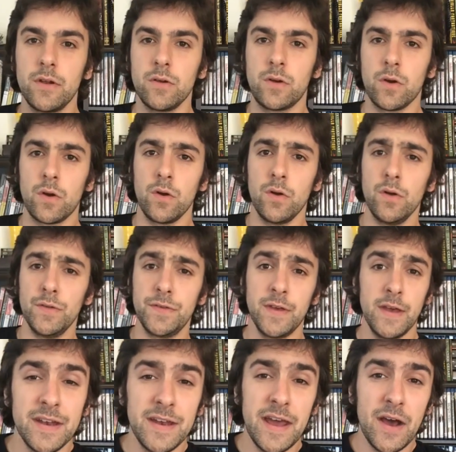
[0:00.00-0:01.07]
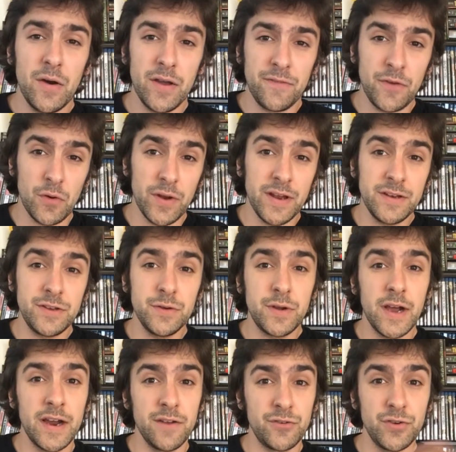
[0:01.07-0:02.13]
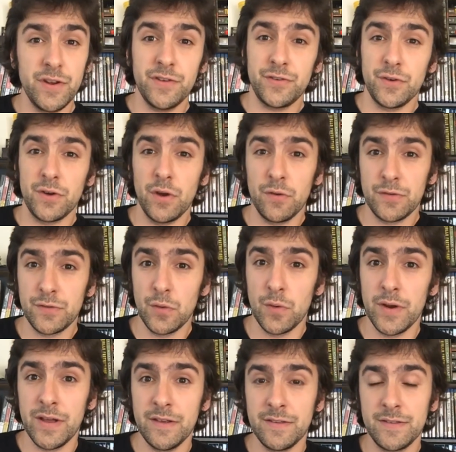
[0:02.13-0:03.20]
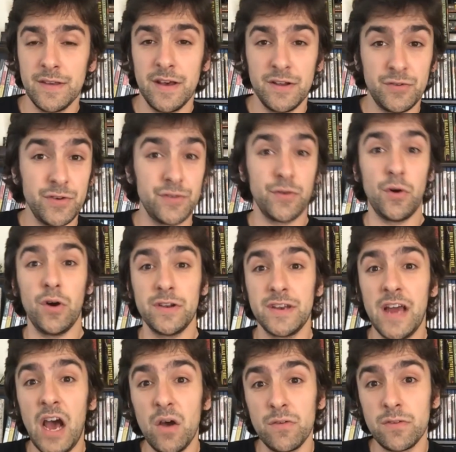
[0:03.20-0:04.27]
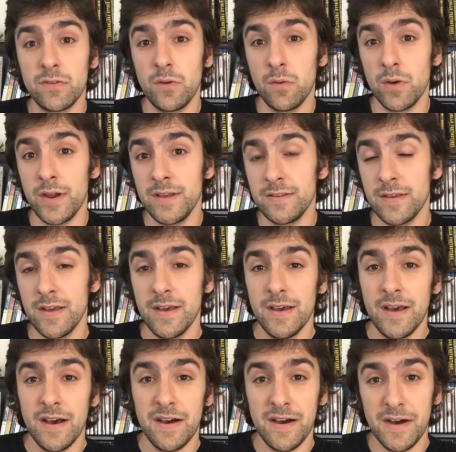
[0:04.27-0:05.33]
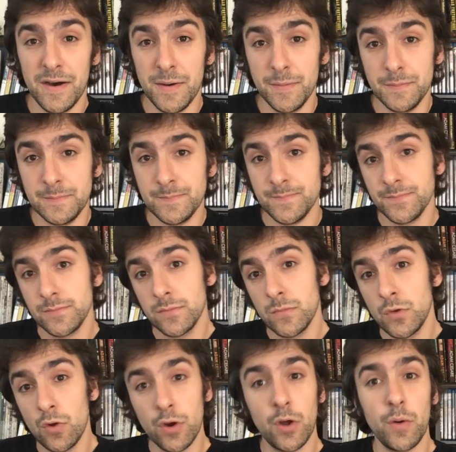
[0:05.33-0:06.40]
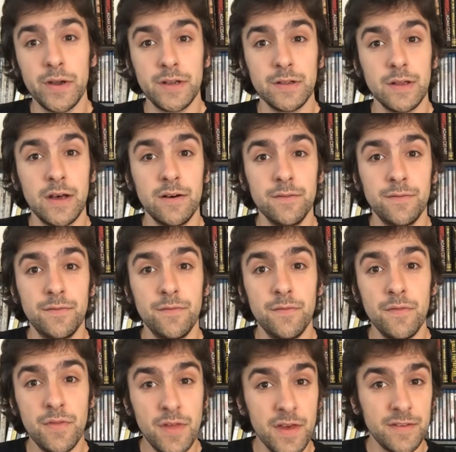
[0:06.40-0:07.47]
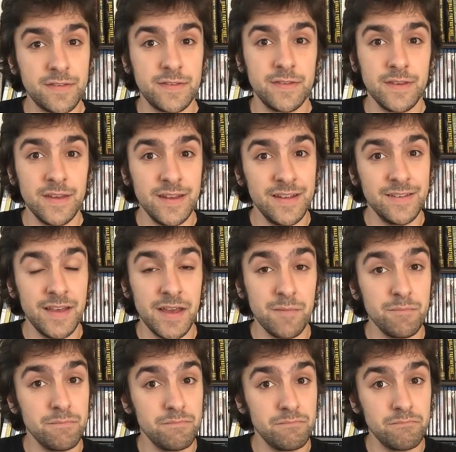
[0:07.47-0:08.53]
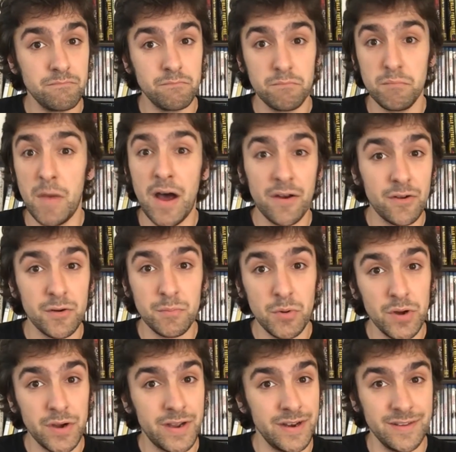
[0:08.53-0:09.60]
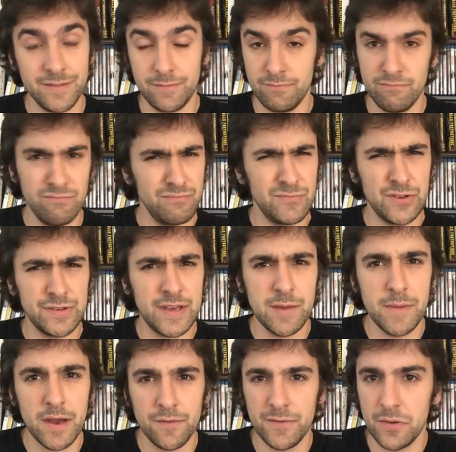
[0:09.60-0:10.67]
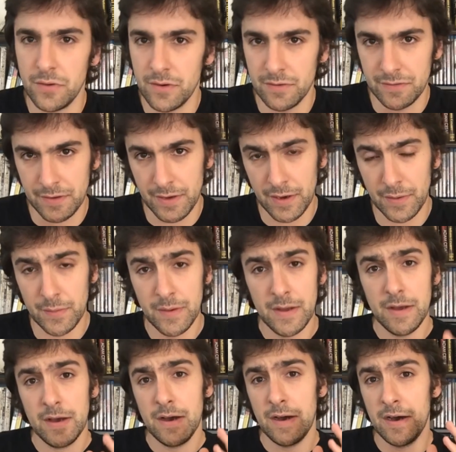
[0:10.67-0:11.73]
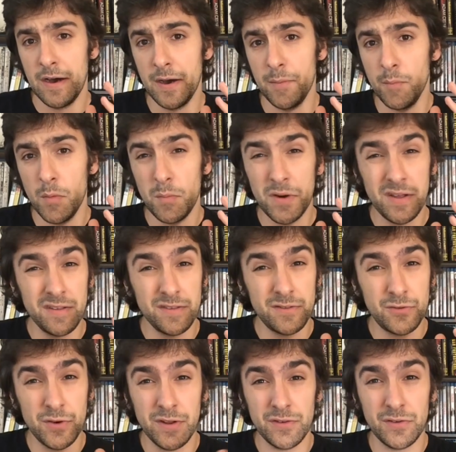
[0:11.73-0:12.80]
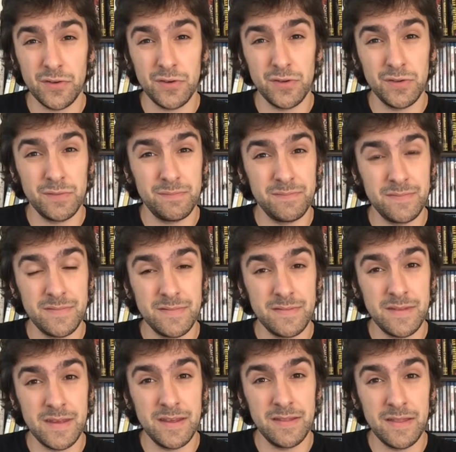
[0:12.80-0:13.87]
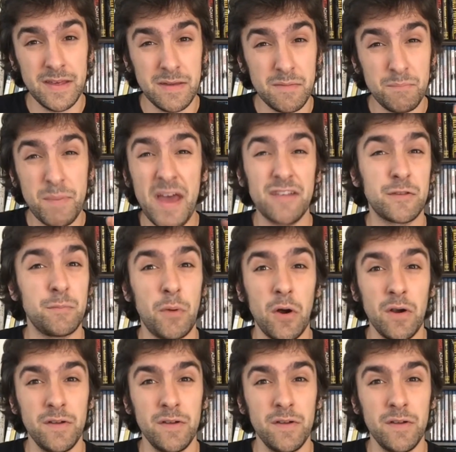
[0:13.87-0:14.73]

Little Girls. Now, if you're into kind of traditional ghost stories, traditional haunted house stories, you're going to love this. It is a modern book. It just came out a few years ago, but it is traditional in the best